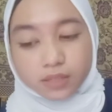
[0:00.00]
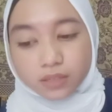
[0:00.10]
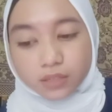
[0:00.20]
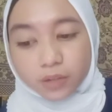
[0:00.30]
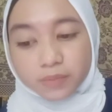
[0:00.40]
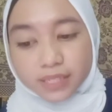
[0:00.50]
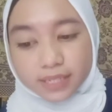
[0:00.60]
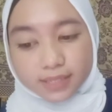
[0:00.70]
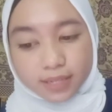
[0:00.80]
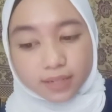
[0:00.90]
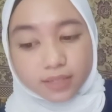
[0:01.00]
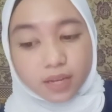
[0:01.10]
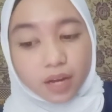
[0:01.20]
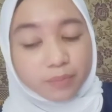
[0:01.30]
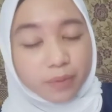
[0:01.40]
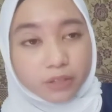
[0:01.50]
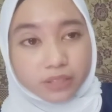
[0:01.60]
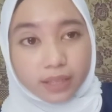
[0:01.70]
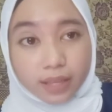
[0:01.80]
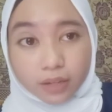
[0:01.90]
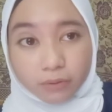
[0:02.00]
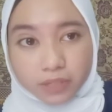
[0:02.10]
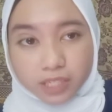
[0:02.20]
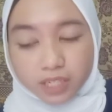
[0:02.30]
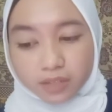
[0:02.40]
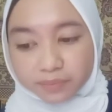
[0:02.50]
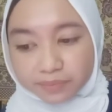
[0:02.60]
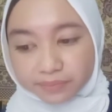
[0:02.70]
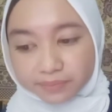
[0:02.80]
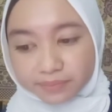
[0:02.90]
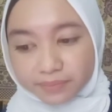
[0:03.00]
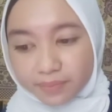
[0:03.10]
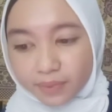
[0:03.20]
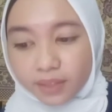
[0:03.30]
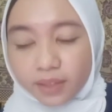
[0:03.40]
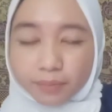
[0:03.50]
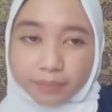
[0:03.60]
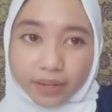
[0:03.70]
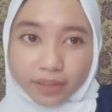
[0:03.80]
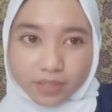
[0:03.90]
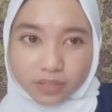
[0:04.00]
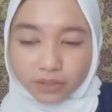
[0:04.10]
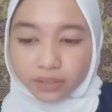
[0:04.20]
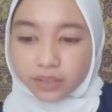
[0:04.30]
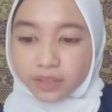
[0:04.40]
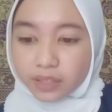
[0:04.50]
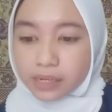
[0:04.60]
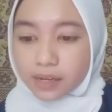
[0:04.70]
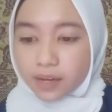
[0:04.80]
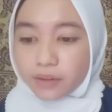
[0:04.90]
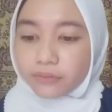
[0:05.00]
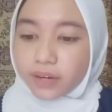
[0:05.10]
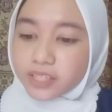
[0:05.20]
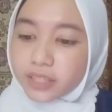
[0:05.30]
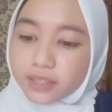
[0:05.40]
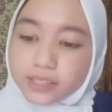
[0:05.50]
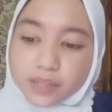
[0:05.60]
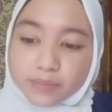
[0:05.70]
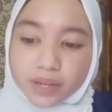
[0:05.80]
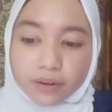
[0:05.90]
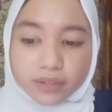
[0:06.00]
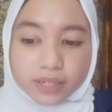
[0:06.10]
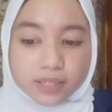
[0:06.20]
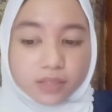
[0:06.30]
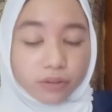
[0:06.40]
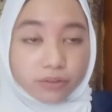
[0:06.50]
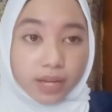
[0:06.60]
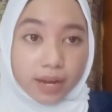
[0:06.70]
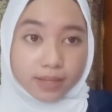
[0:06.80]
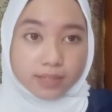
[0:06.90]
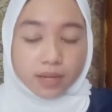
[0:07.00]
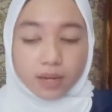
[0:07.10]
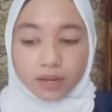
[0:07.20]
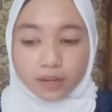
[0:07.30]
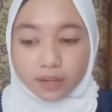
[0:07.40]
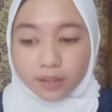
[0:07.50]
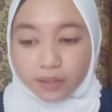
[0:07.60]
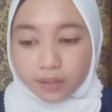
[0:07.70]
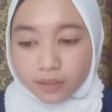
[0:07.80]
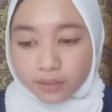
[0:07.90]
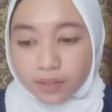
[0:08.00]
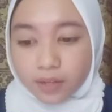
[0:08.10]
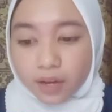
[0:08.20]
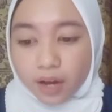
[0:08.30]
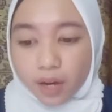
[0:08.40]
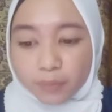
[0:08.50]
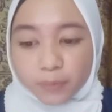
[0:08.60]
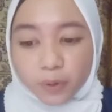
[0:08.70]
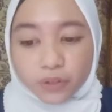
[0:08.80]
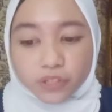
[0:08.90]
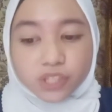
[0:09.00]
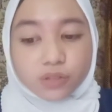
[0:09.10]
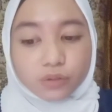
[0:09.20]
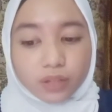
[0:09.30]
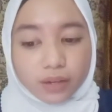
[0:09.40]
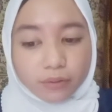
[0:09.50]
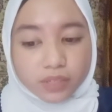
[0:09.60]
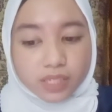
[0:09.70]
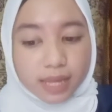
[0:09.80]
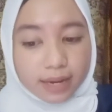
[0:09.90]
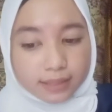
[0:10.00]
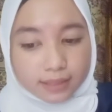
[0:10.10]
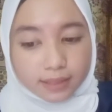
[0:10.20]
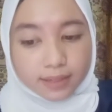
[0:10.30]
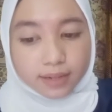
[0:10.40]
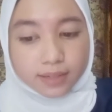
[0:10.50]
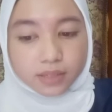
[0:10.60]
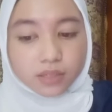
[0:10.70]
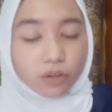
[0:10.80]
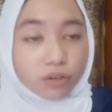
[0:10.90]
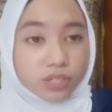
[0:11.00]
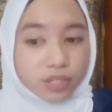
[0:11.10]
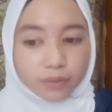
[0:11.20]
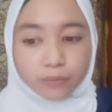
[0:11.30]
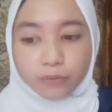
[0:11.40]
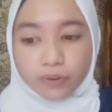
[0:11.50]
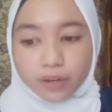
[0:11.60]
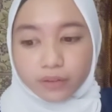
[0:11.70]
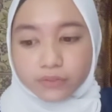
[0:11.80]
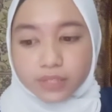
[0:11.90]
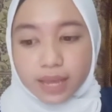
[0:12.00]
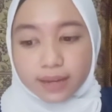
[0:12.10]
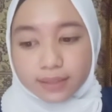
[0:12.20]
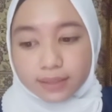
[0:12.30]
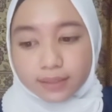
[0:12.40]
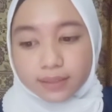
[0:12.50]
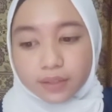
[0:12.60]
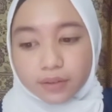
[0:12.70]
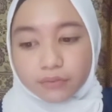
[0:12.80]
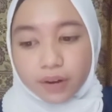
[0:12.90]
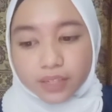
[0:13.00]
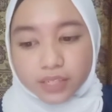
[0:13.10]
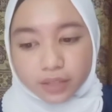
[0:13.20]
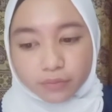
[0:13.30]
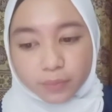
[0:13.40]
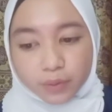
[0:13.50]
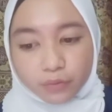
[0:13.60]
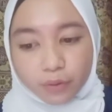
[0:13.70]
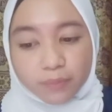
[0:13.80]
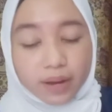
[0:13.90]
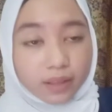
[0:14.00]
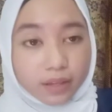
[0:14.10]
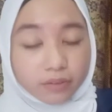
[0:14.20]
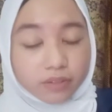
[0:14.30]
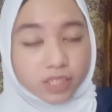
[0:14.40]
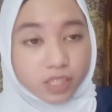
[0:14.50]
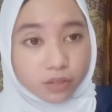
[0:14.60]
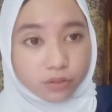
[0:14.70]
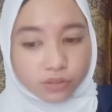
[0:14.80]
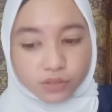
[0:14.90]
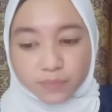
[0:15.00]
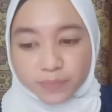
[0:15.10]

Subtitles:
Chomsky say about language? My answer, functionalism theory is known as an approach to language study that is concerned with studying the function performed by language use.